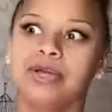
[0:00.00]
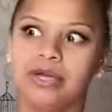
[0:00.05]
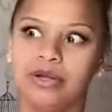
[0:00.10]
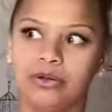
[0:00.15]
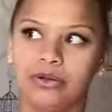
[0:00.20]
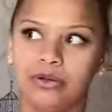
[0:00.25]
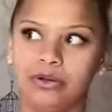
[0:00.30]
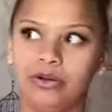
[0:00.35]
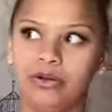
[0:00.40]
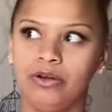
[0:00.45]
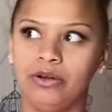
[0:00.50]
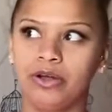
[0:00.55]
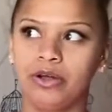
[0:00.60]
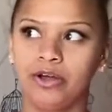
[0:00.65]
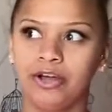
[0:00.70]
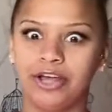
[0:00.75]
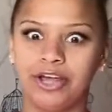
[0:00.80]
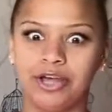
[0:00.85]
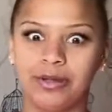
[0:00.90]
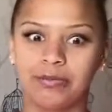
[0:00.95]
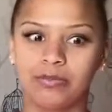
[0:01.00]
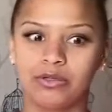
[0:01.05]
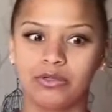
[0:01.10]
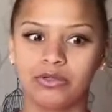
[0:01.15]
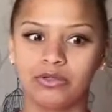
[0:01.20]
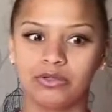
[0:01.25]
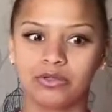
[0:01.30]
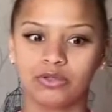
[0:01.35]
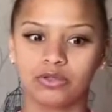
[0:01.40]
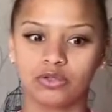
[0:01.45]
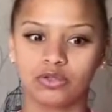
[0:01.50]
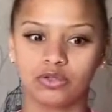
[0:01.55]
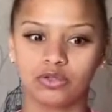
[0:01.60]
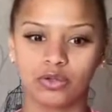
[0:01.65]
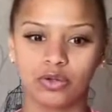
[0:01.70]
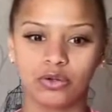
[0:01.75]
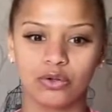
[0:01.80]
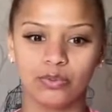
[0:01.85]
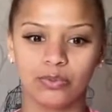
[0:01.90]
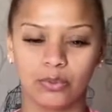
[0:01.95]
god, I am
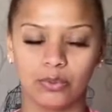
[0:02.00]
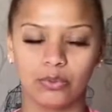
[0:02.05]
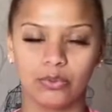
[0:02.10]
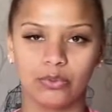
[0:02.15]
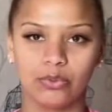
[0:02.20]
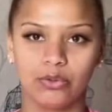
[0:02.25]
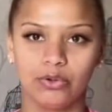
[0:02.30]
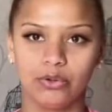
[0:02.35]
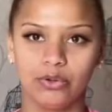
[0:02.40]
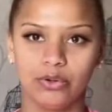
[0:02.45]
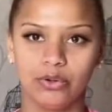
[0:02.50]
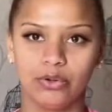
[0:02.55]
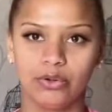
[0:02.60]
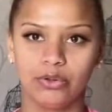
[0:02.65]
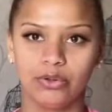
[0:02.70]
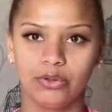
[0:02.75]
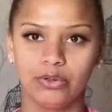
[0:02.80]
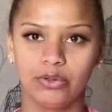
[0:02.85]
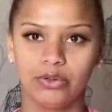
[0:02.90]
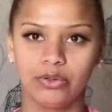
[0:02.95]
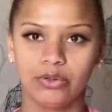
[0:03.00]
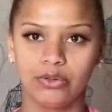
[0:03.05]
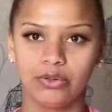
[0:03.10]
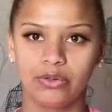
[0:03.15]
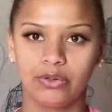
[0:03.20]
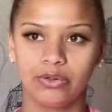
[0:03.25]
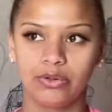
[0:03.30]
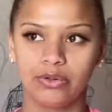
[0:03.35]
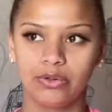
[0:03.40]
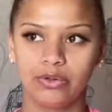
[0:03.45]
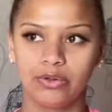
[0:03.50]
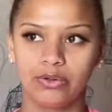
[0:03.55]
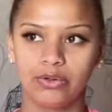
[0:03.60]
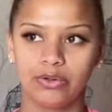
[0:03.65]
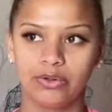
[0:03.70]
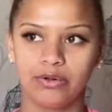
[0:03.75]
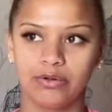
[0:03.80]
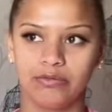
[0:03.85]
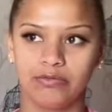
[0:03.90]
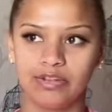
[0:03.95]
so bored
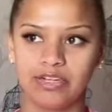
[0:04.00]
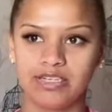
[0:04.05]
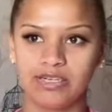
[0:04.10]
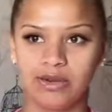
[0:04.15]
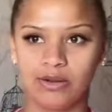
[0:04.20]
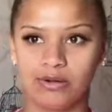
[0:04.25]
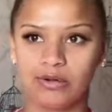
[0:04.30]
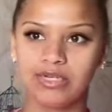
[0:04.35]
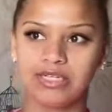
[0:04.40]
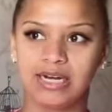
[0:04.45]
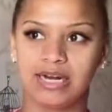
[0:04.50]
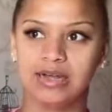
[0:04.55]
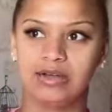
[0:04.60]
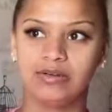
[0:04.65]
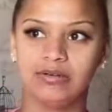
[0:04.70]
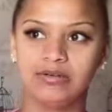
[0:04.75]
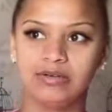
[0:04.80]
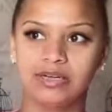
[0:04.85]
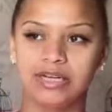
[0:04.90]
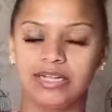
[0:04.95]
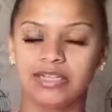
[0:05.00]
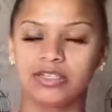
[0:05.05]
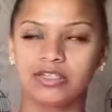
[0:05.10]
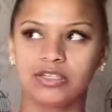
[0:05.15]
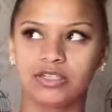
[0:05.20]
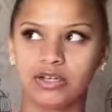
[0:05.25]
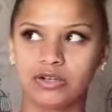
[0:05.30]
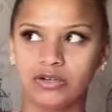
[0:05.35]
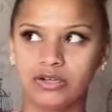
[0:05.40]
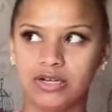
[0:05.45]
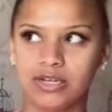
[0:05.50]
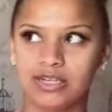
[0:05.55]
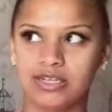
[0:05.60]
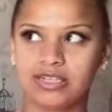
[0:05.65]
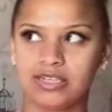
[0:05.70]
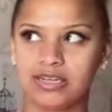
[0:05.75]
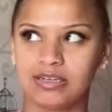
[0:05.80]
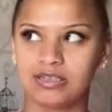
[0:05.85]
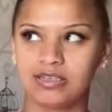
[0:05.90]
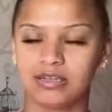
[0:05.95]
of this lockdown. It's so nice
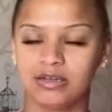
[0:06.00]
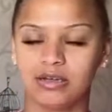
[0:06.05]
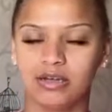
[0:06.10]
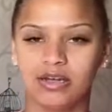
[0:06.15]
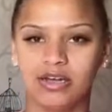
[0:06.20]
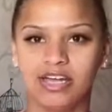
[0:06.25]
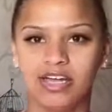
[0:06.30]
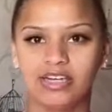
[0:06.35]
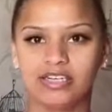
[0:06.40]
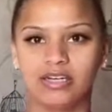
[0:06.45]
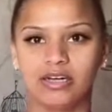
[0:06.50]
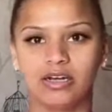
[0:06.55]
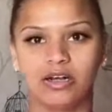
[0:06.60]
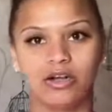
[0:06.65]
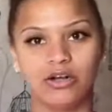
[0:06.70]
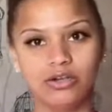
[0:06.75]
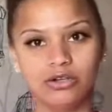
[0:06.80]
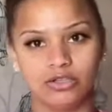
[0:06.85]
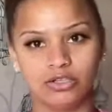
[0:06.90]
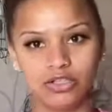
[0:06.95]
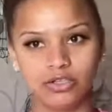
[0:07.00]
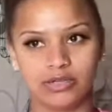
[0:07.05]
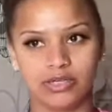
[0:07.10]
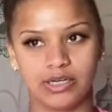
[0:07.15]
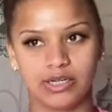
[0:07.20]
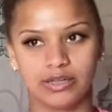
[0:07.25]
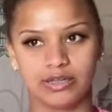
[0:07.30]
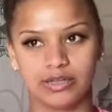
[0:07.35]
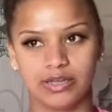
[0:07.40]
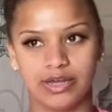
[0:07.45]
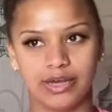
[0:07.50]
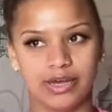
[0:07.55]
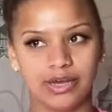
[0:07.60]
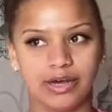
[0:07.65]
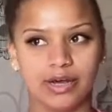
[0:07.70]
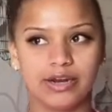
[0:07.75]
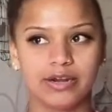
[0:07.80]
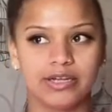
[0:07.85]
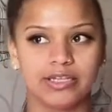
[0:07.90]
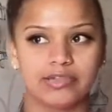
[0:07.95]
outside. I can't do anything.
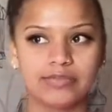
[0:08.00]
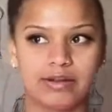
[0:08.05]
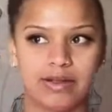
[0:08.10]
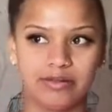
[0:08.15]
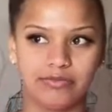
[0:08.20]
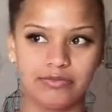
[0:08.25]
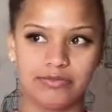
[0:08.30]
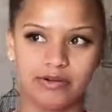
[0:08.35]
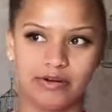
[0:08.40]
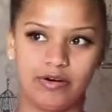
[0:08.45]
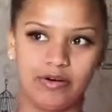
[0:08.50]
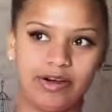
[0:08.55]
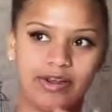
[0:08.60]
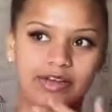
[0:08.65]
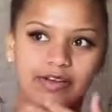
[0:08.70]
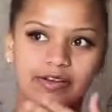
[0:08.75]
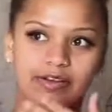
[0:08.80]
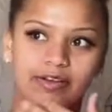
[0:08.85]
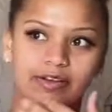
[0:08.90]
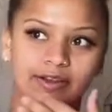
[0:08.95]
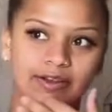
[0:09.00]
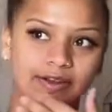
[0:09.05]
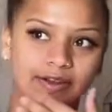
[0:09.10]
I know it's for like for the greater good.